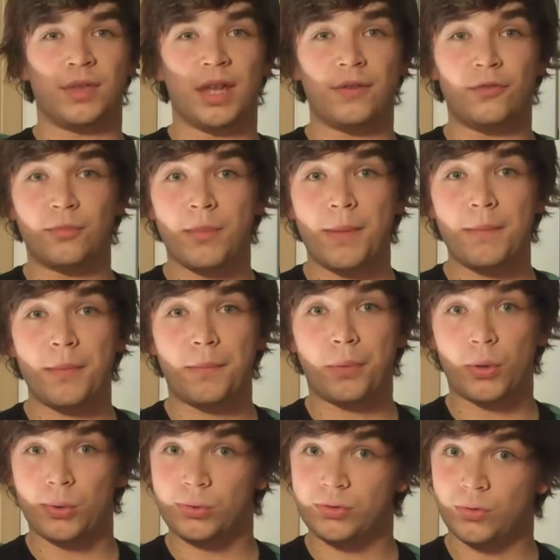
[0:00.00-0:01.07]
if you remember
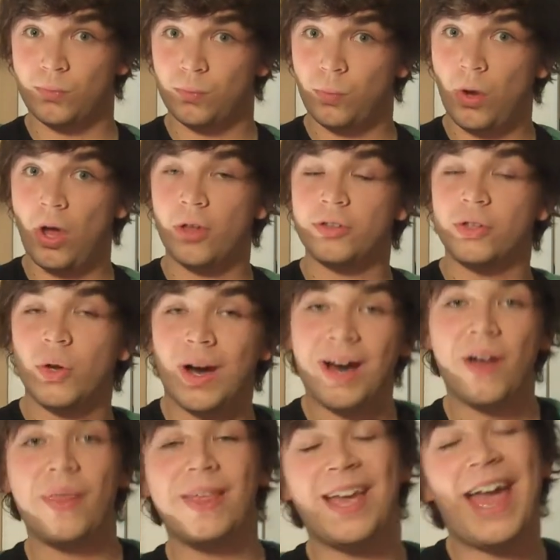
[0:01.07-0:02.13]
Portal 1, you
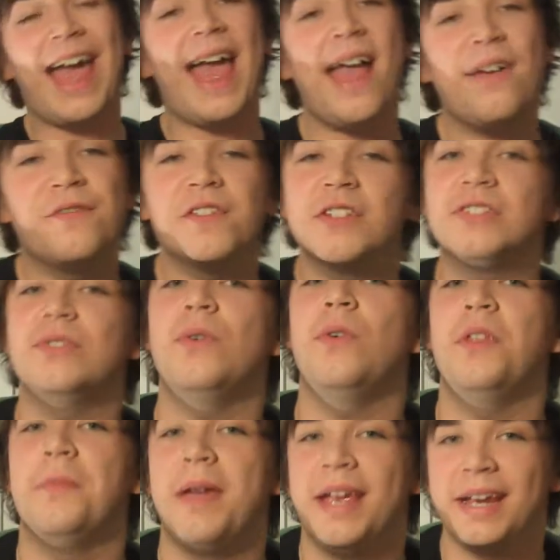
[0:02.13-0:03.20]
hardly ever saw
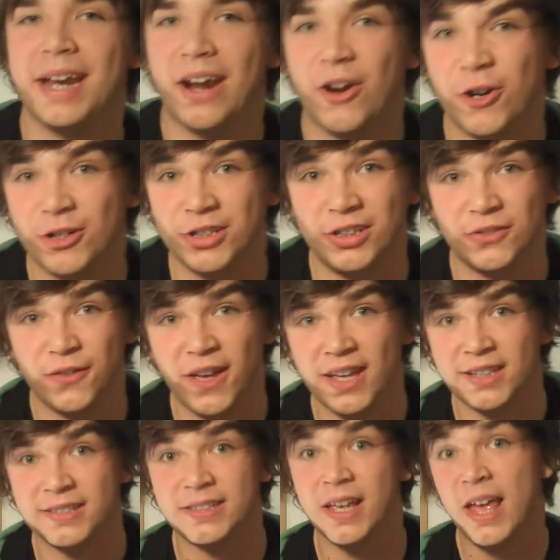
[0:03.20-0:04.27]
the main character's
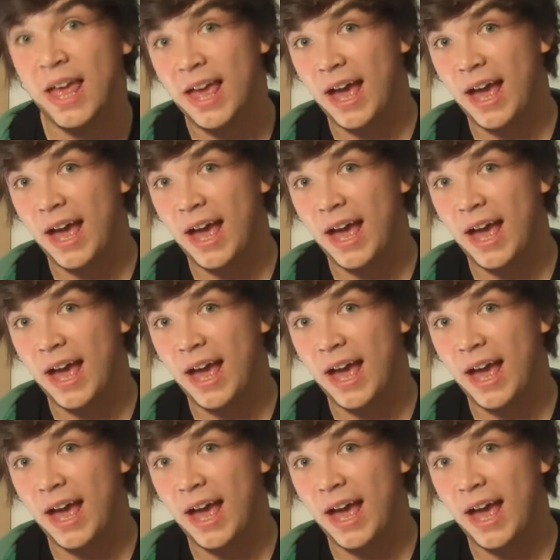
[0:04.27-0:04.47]
face.